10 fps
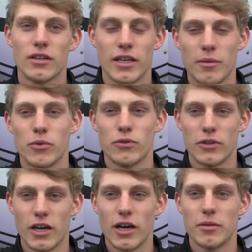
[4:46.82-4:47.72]
kept
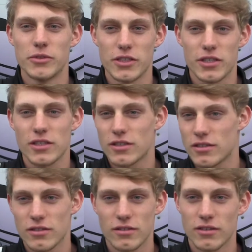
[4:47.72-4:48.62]
moving up,
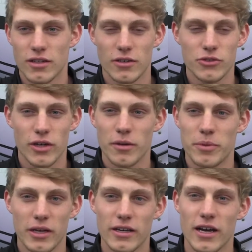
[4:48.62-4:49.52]
just, you know, trying to
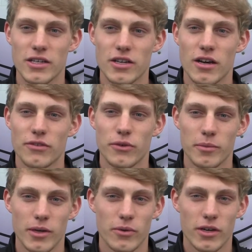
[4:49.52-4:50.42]
pick guys off
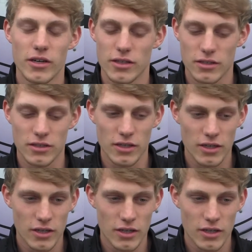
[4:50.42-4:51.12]
one by one, and